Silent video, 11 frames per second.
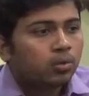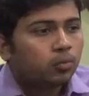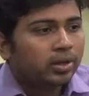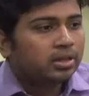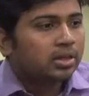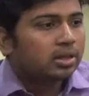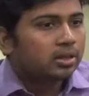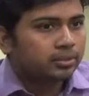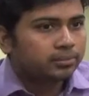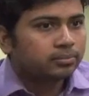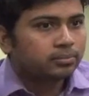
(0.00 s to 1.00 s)

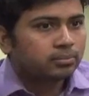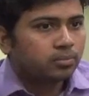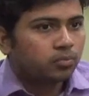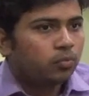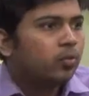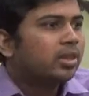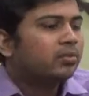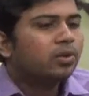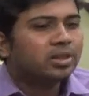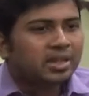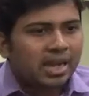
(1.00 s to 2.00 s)

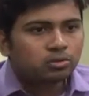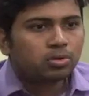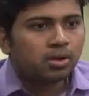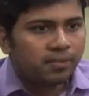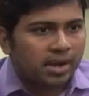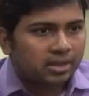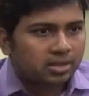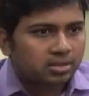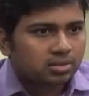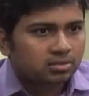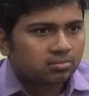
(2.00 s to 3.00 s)
with natural
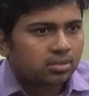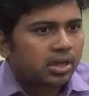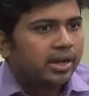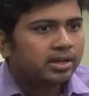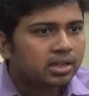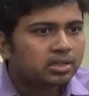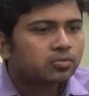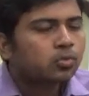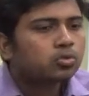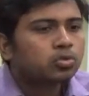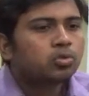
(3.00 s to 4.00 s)
factors. Indus
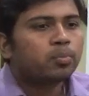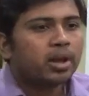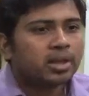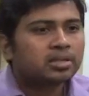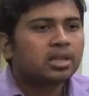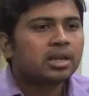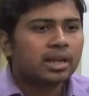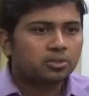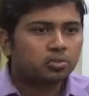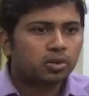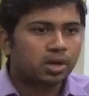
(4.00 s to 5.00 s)
flows through Pakistan
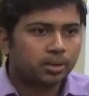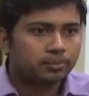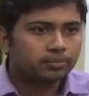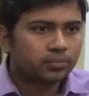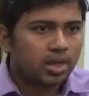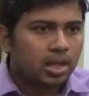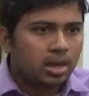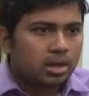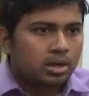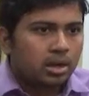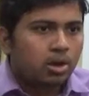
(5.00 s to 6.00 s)
naturally.
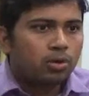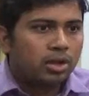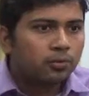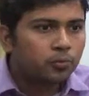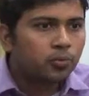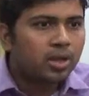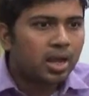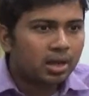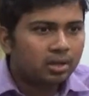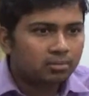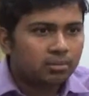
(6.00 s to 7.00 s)
Now if
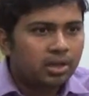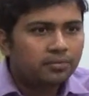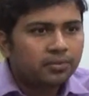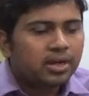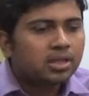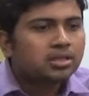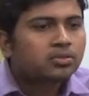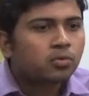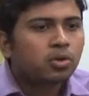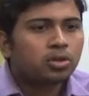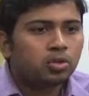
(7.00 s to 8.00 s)
Indus is
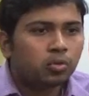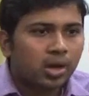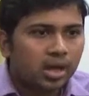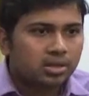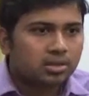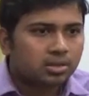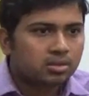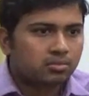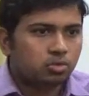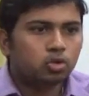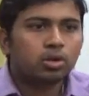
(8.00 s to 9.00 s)
flowing through us
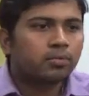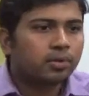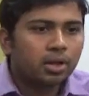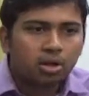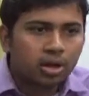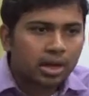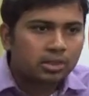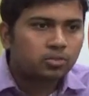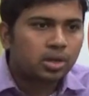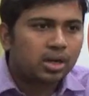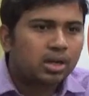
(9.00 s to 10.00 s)
geographically or
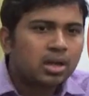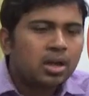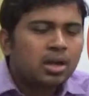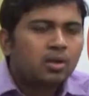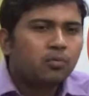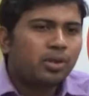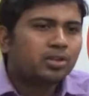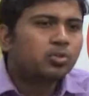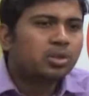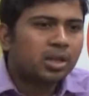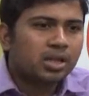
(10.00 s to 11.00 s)
naturally, we
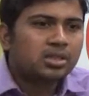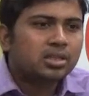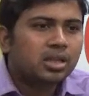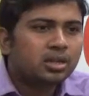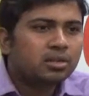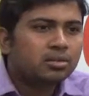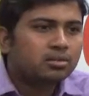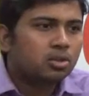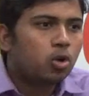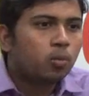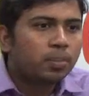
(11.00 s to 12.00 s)
should consider
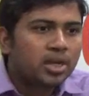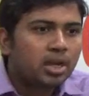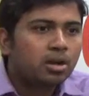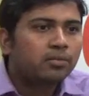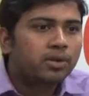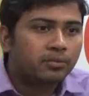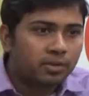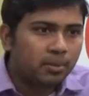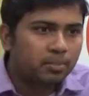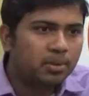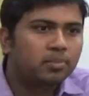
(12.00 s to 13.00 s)
the opinion of
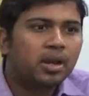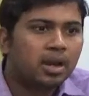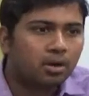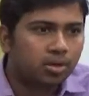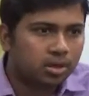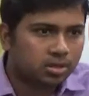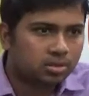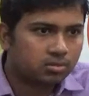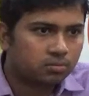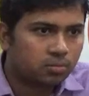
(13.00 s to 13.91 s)
different people around us.